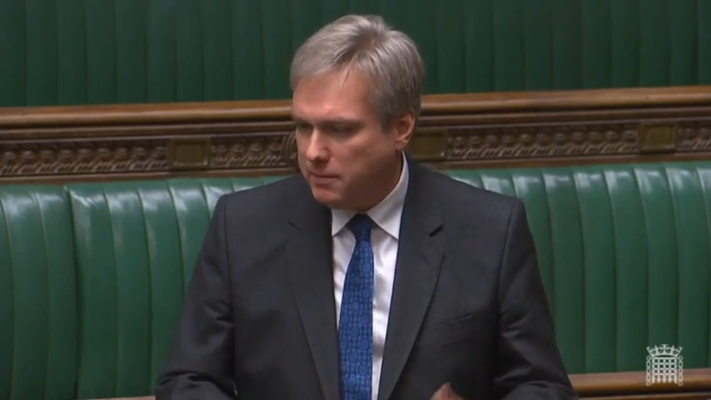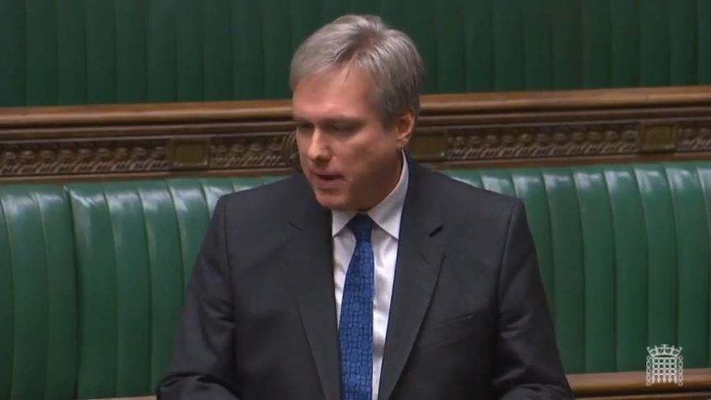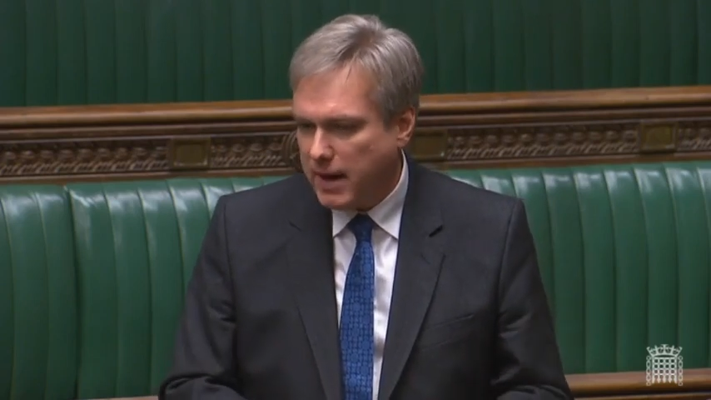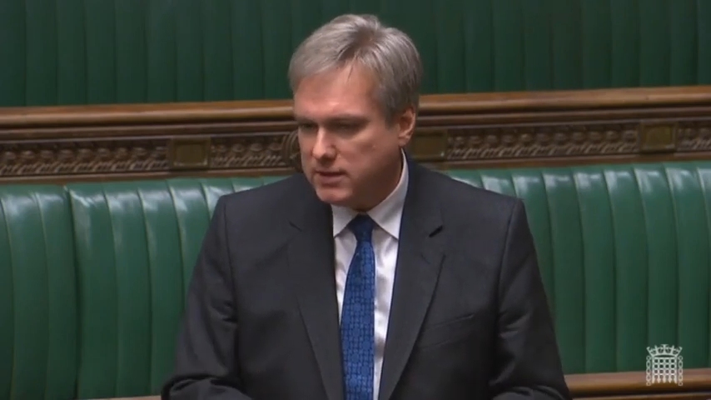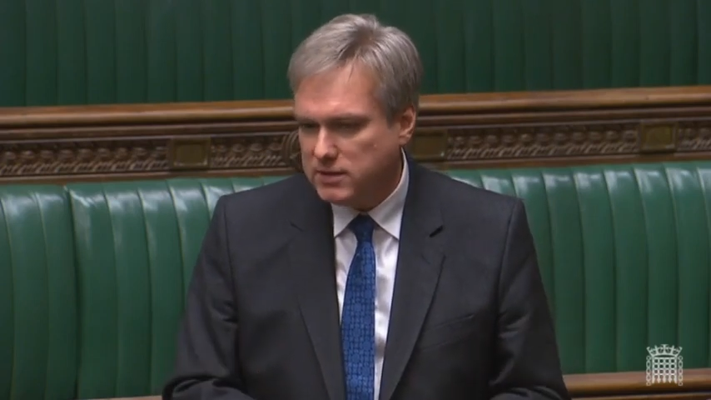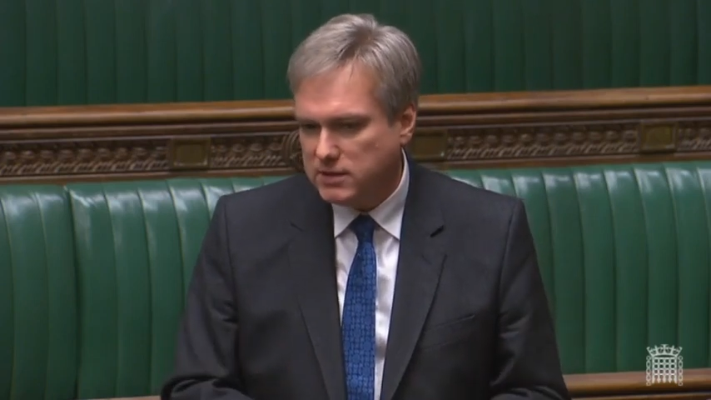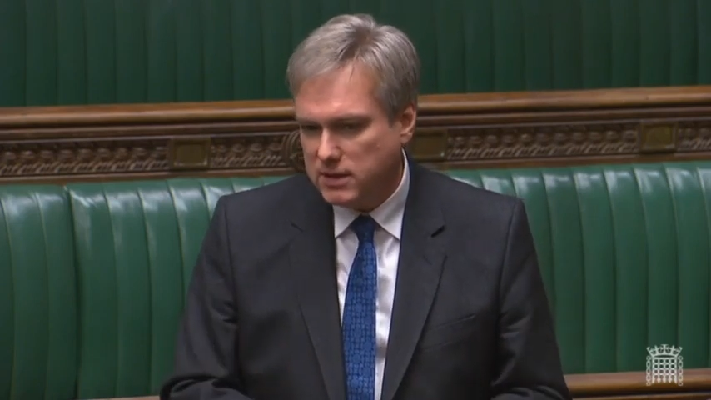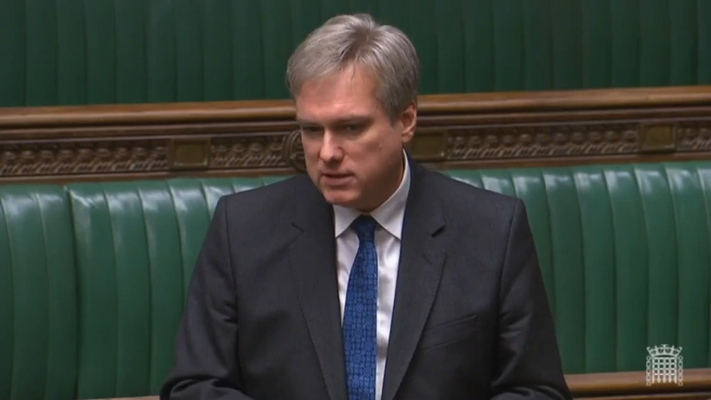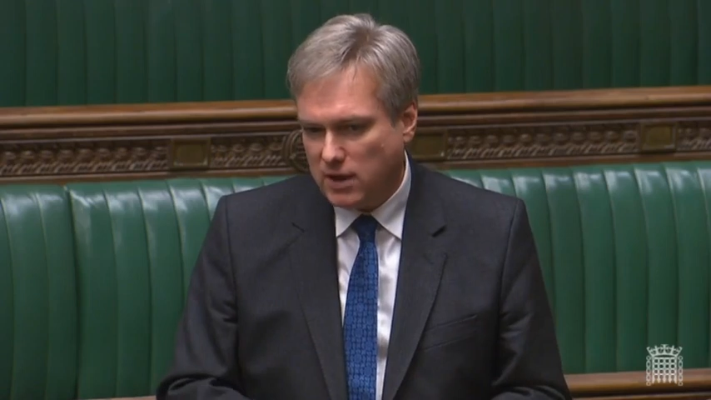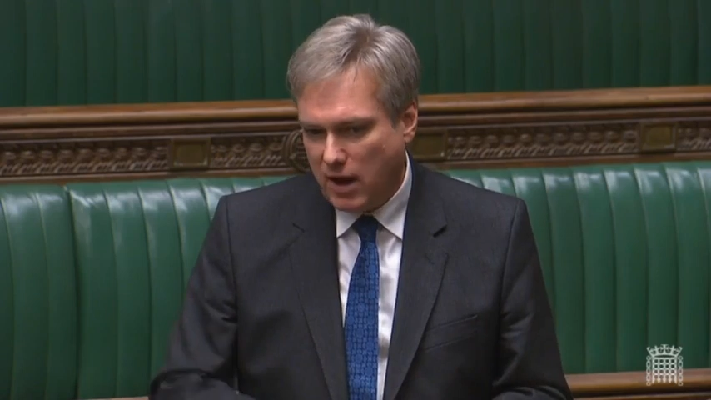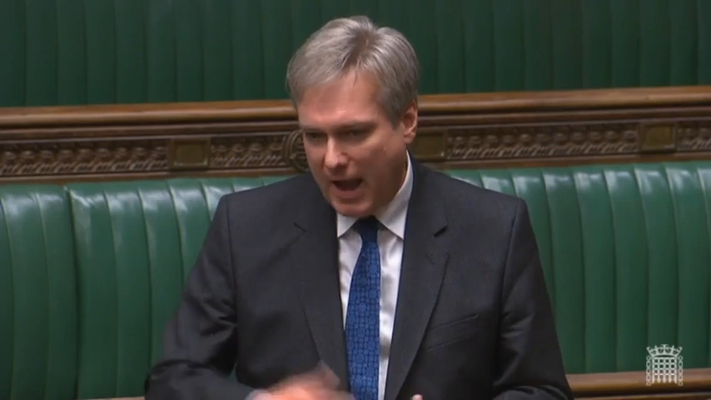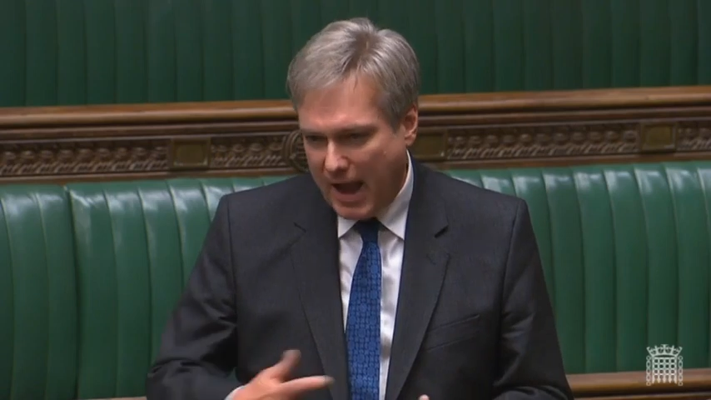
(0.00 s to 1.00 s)
practices
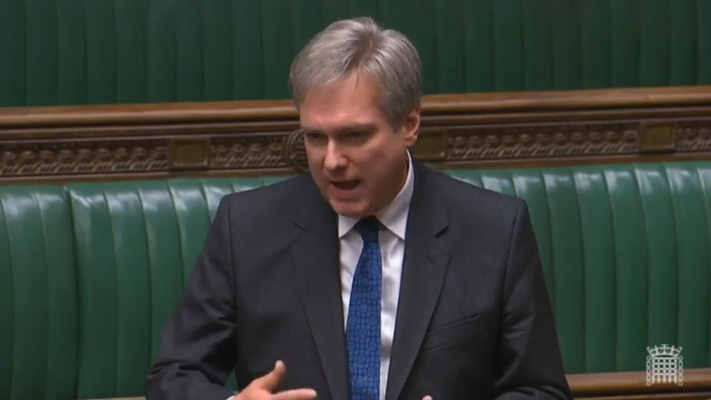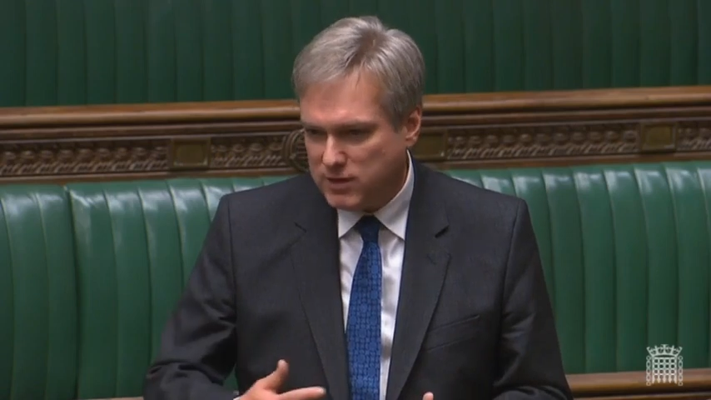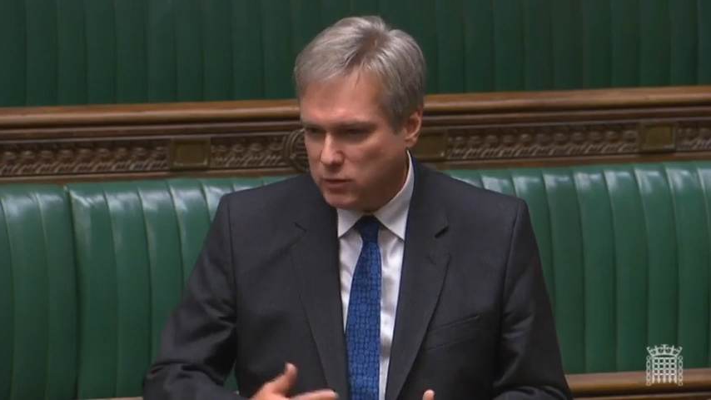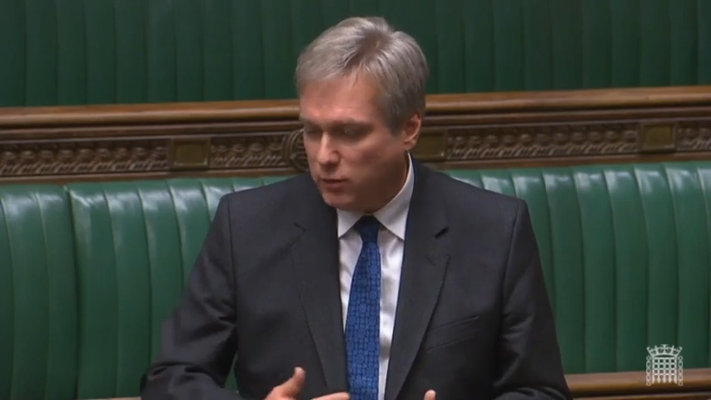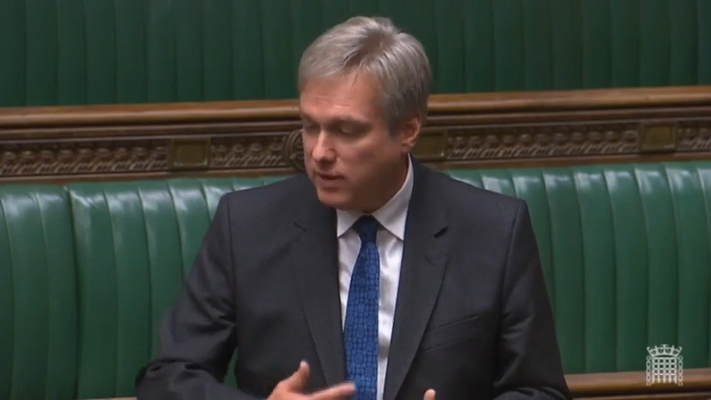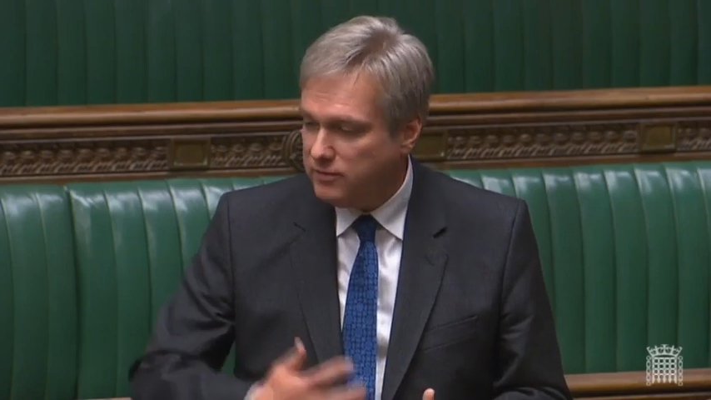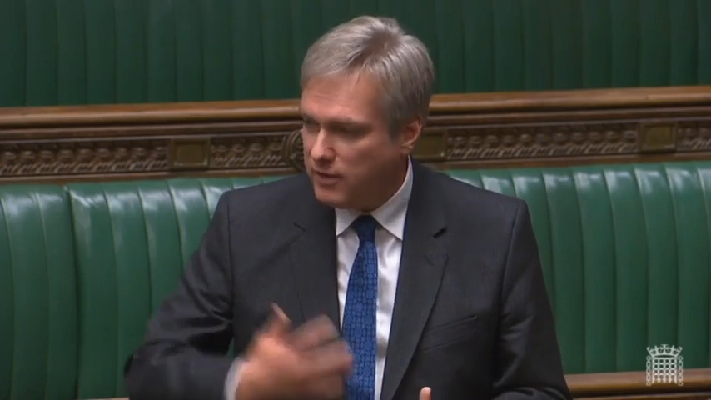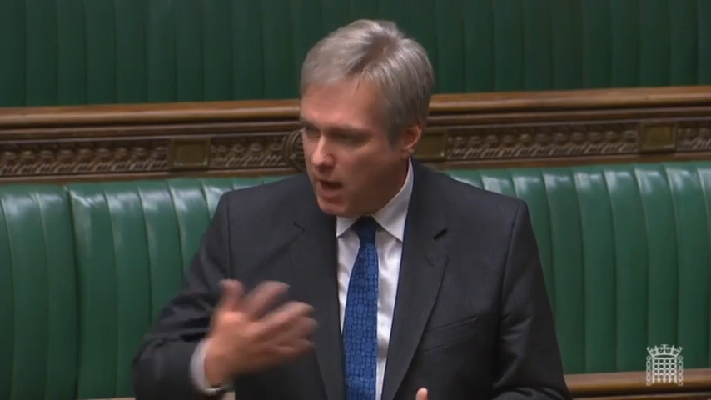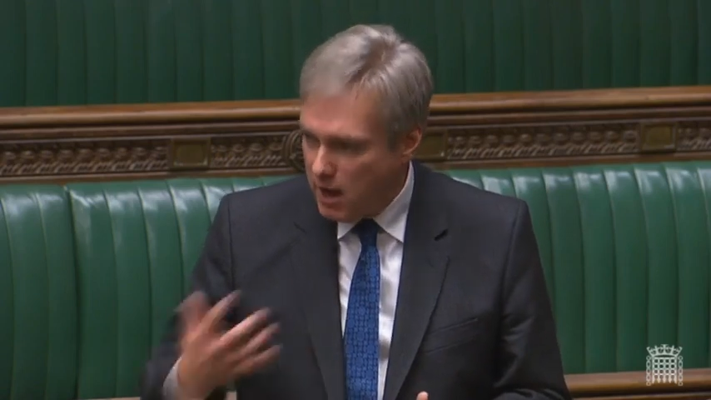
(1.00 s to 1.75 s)
are at or even